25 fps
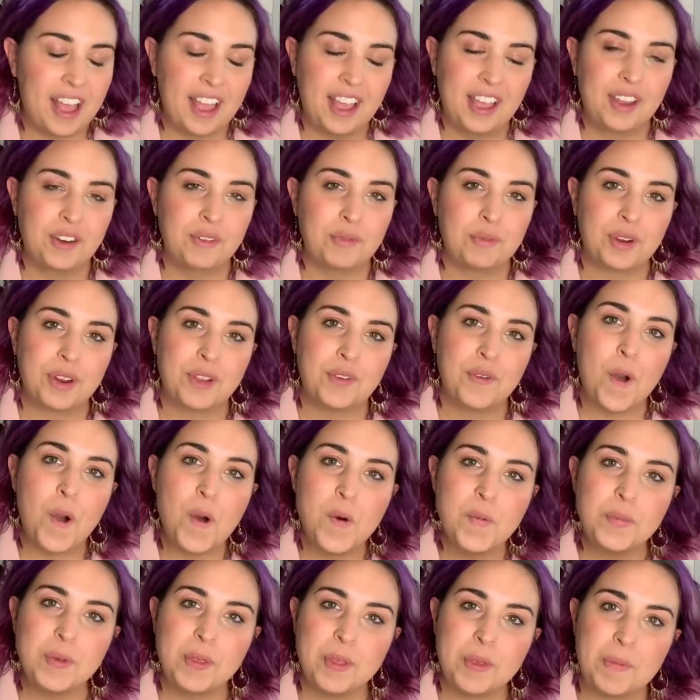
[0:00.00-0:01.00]
And when you
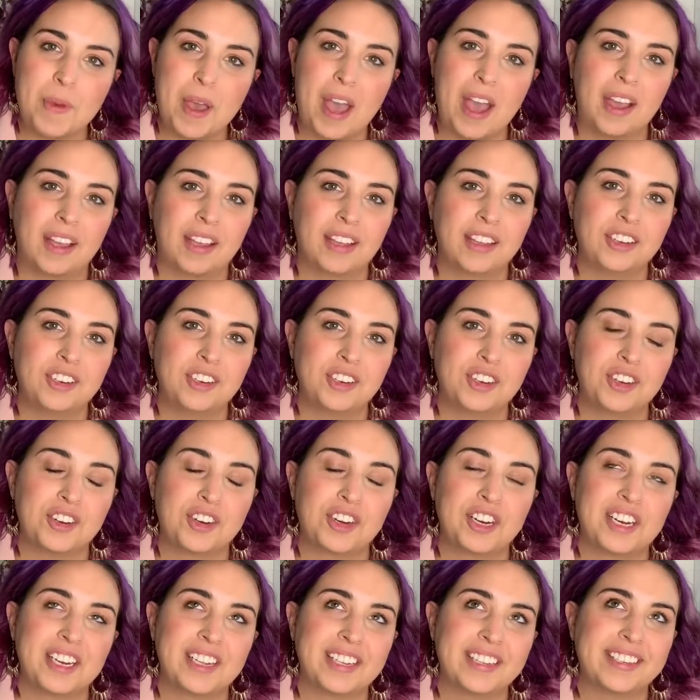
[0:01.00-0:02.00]
open the package,
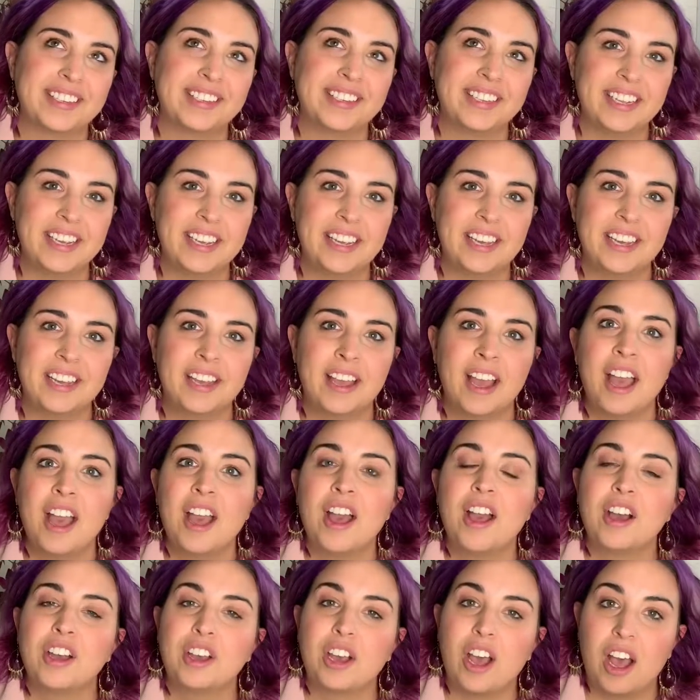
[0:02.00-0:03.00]
you're gonna see
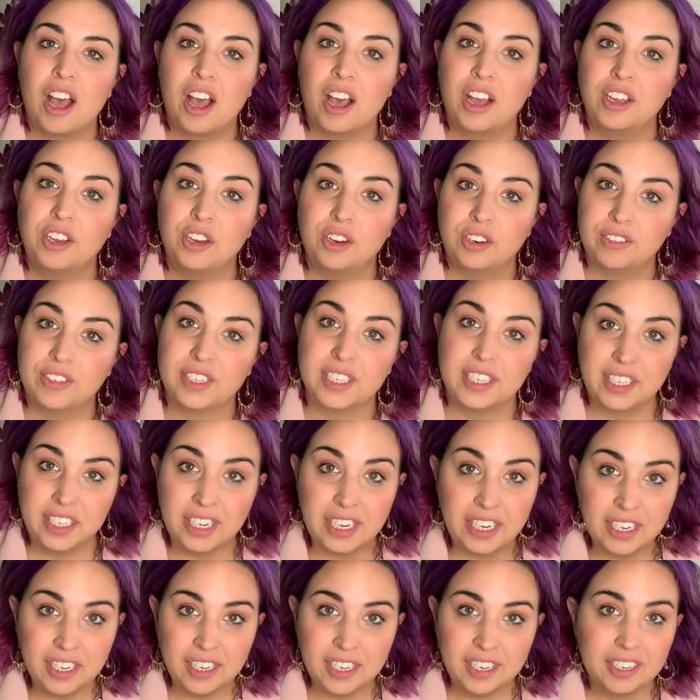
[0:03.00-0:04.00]
your
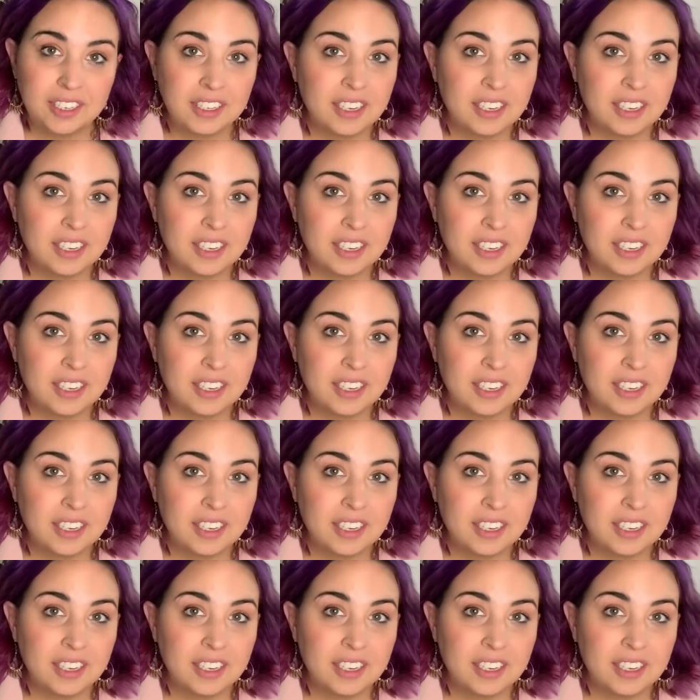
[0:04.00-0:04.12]
receipt.